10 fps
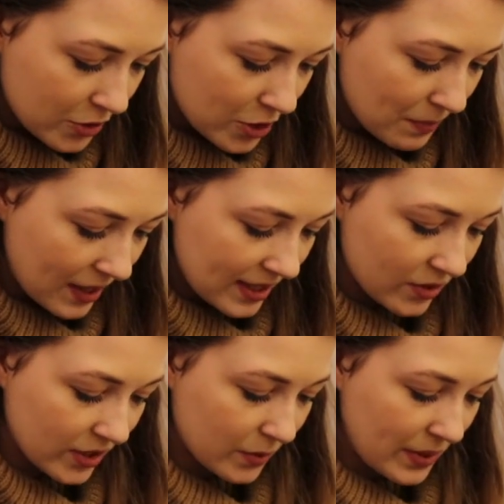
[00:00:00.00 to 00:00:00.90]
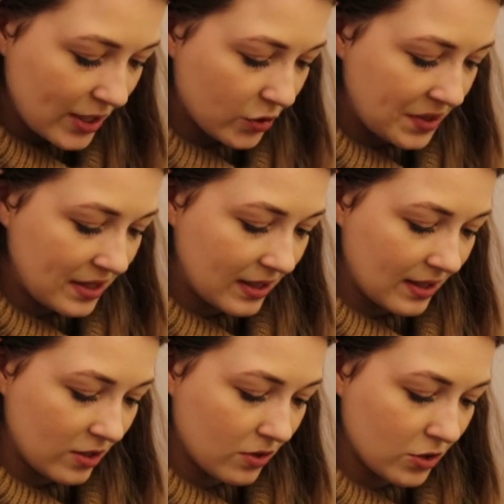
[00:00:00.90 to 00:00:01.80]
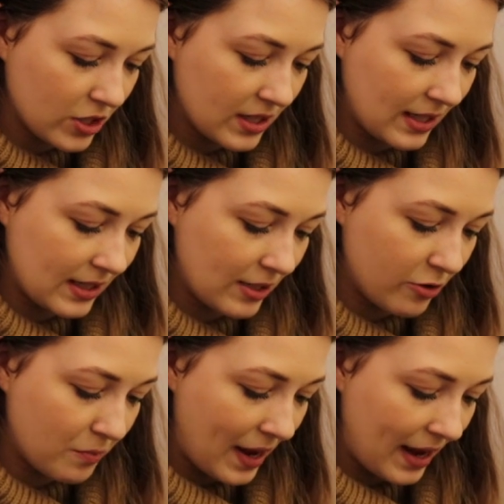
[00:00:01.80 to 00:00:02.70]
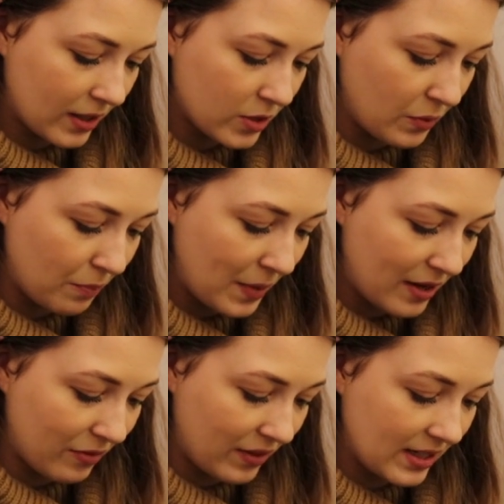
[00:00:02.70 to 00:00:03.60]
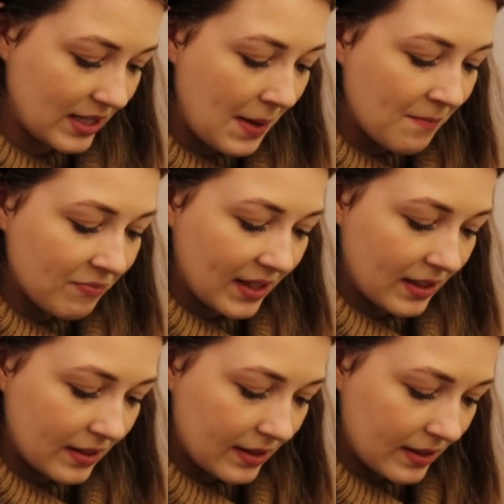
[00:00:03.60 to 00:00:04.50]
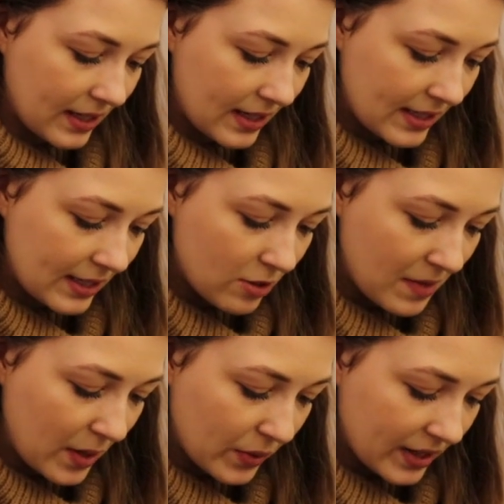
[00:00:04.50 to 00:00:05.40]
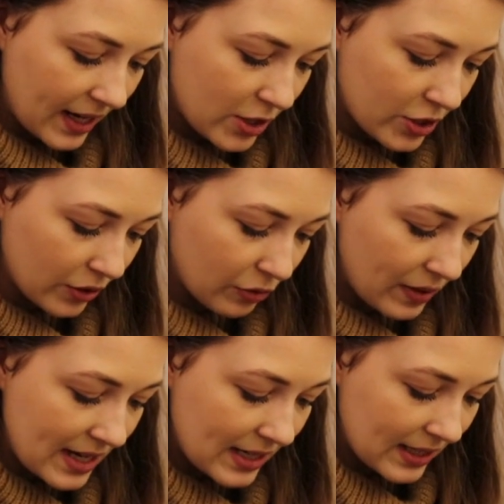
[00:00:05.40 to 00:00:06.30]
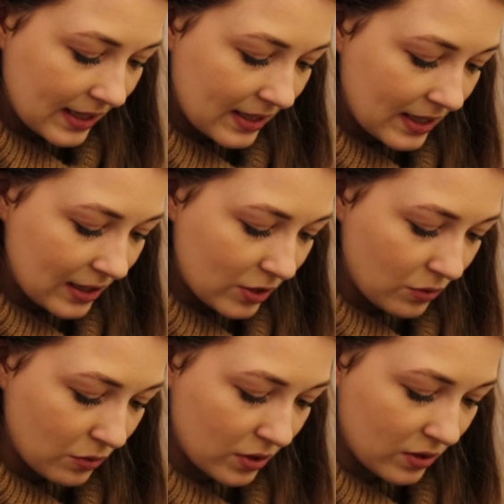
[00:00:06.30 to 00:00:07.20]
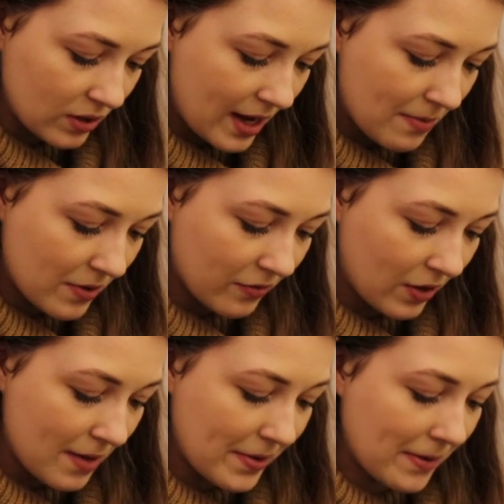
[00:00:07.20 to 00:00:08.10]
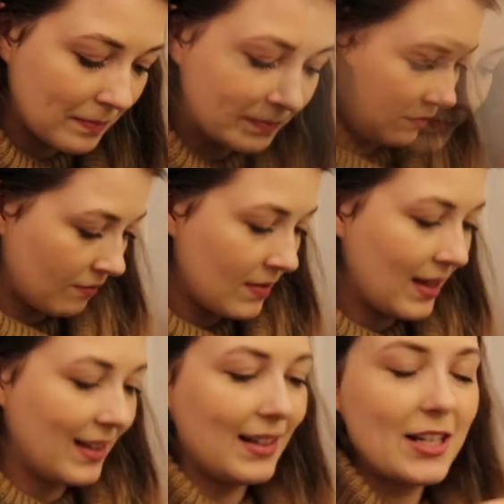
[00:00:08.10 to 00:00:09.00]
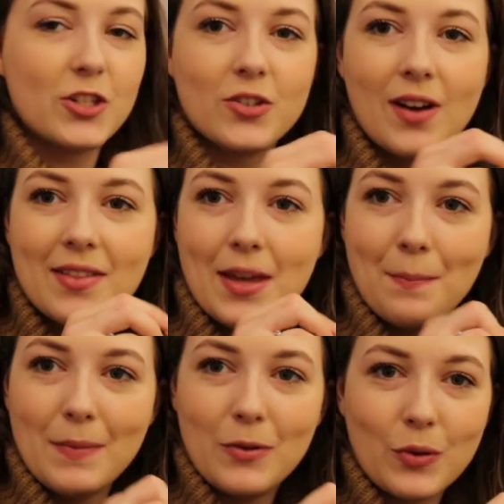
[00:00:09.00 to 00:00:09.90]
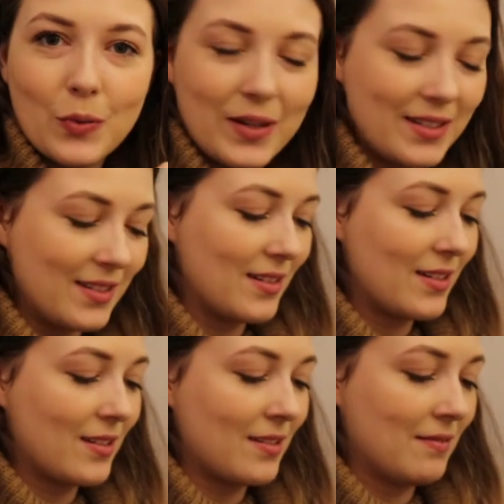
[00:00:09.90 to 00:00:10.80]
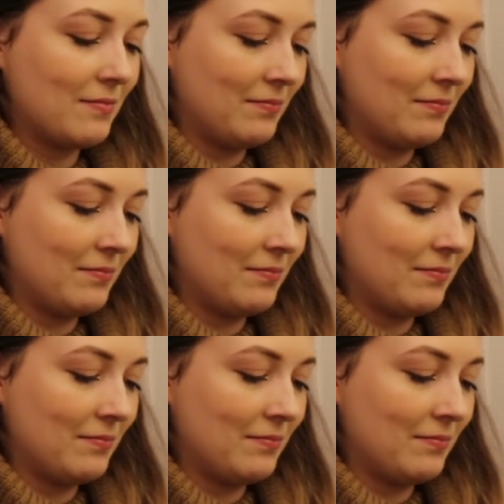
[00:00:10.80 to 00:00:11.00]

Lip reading: new bites are a sweet treat that are indulgent and still packed with benefits. They're still made with ancient grains, they're still a source of fibre. Let's try their milk ones.